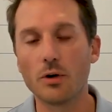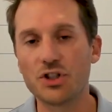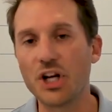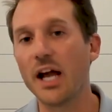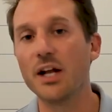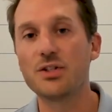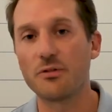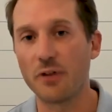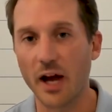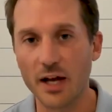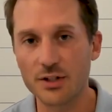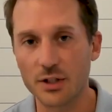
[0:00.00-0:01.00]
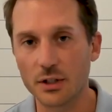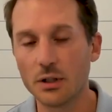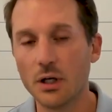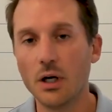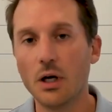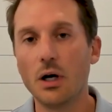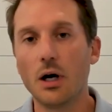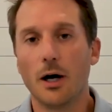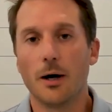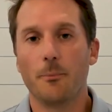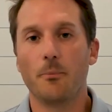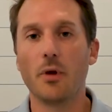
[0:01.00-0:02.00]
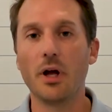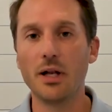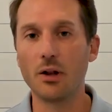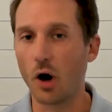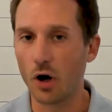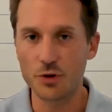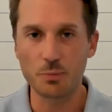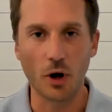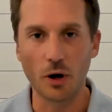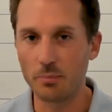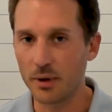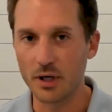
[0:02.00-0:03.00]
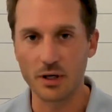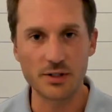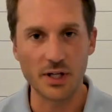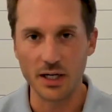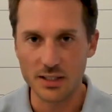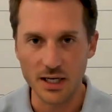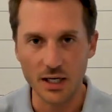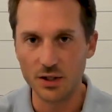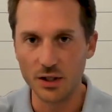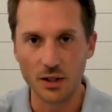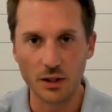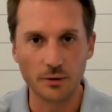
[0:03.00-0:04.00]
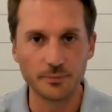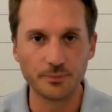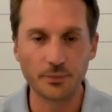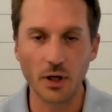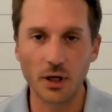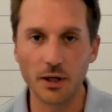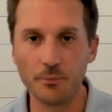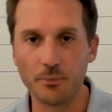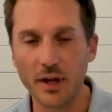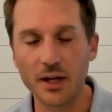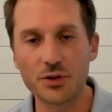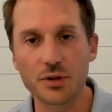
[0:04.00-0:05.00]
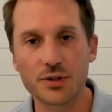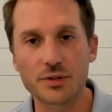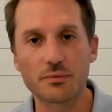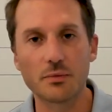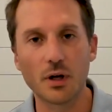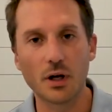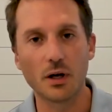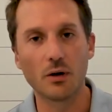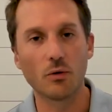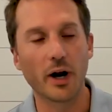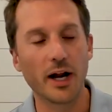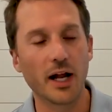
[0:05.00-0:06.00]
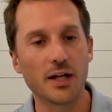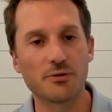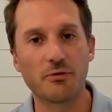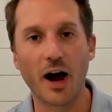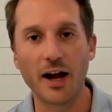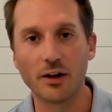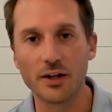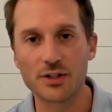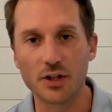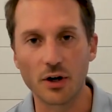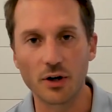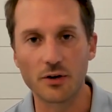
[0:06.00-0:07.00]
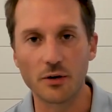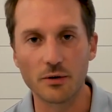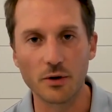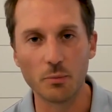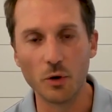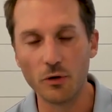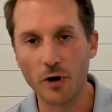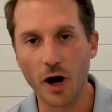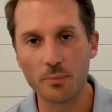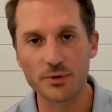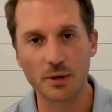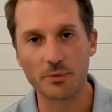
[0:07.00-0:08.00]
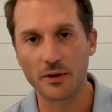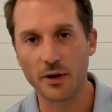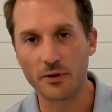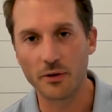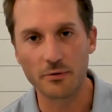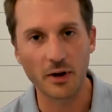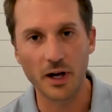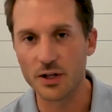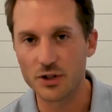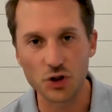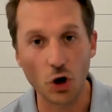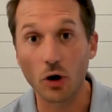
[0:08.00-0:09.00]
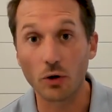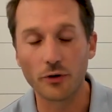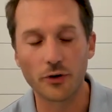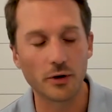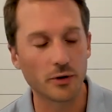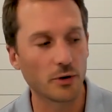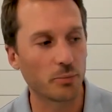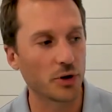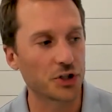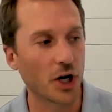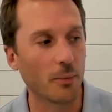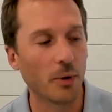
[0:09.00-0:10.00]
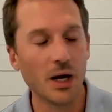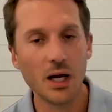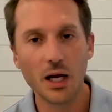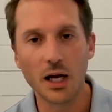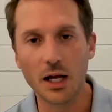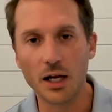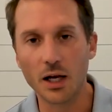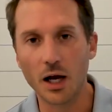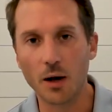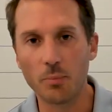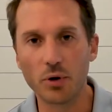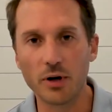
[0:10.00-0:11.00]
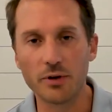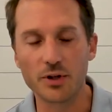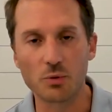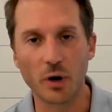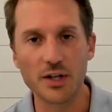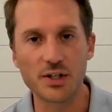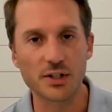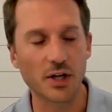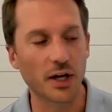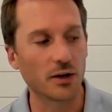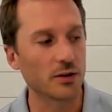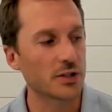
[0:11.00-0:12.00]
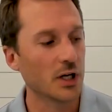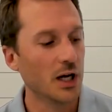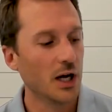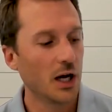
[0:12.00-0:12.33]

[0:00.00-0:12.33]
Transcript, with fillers: changed faster, in large part because that 10-year interest rate has finally started to move up, something that the Fed has struggled to push up in previous raising cycles.